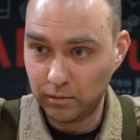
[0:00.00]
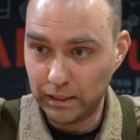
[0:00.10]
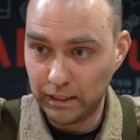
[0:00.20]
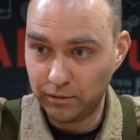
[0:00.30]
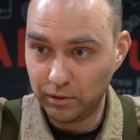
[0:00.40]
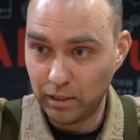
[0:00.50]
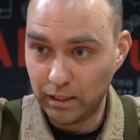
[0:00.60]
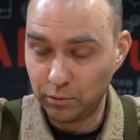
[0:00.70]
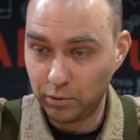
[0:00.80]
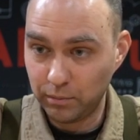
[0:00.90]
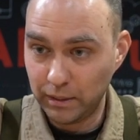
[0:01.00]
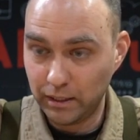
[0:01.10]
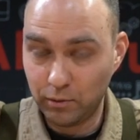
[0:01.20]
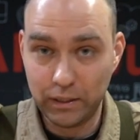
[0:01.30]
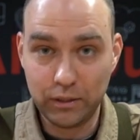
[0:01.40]
gives ground to
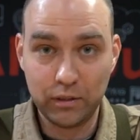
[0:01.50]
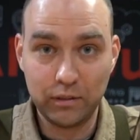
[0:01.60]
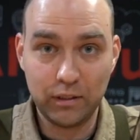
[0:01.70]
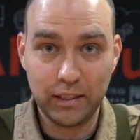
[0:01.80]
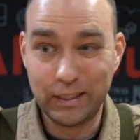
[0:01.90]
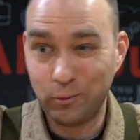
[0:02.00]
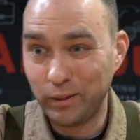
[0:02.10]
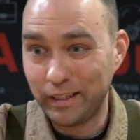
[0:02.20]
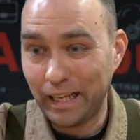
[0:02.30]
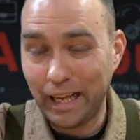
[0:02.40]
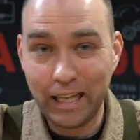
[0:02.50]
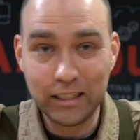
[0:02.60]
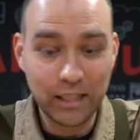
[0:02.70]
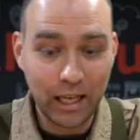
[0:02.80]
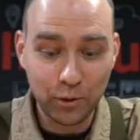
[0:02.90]
many questions like, what the
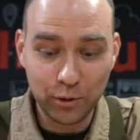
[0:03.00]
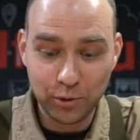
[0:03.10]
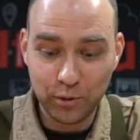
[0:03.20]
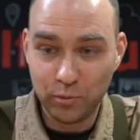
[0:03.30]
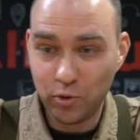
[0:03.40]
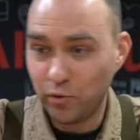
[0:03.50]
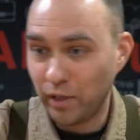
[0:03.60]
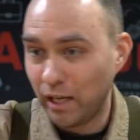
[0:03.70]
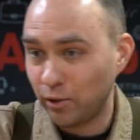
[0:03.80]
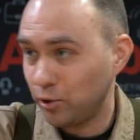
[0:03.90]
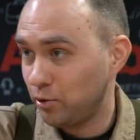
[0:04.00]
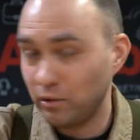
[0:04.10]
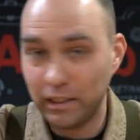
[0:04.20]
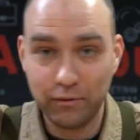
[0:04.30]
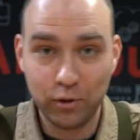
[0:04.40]
hell, how could you move, how could you
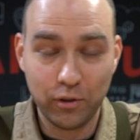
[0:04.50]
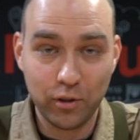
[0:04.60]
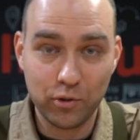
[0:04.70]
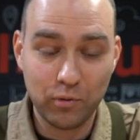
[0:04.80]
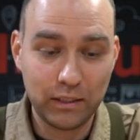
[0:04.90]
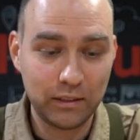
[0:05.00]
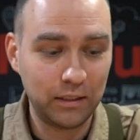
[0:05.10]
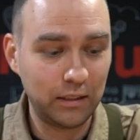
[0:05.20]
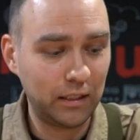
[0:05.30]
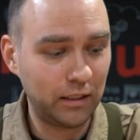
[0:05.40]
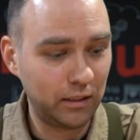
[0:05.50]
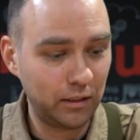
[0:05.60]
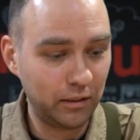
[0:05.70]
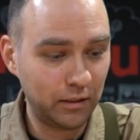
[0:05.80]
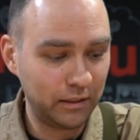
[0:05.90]
leave all those Western
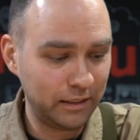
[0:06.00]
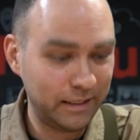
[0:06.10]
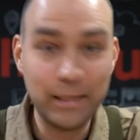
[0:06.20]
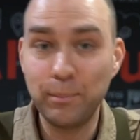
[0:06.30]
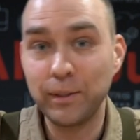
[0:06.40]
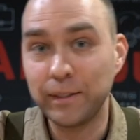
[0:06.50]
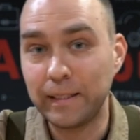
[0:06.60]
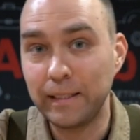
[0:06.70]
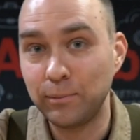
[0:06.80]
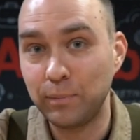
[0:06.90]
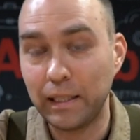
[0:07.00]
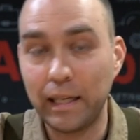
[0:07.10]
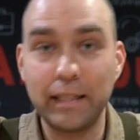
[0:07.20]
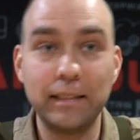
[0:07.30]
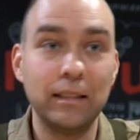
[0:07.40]
liberties
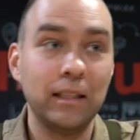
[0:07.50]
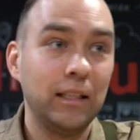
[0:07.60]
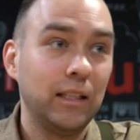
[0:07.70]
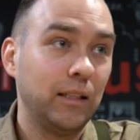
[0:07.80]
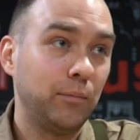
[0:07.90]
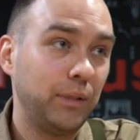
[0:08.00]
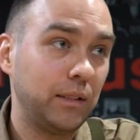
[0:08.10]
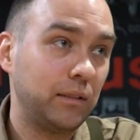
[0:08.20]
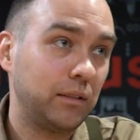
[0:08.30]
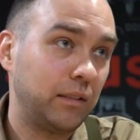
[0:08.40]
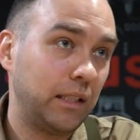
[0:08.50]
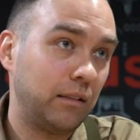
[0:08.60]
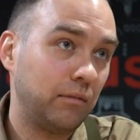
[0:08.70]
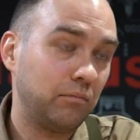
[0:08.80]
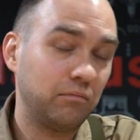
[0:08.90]
behind? But
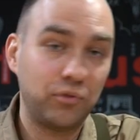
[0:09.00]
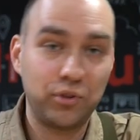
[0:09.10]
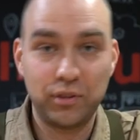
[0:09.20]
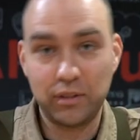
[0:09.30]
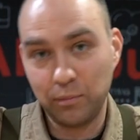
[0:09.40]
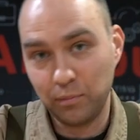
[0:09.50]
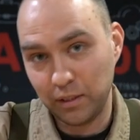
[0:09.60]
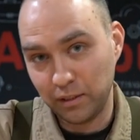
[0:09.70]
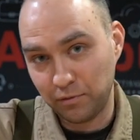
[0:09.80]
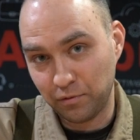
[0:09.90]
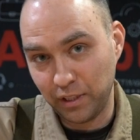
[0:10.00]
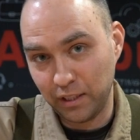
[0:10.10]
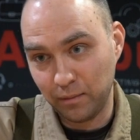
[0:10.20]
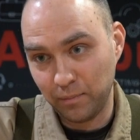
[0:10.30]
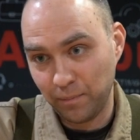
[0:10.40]
then somebody's
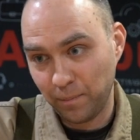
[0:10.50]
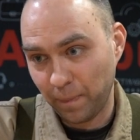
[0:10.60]
freedom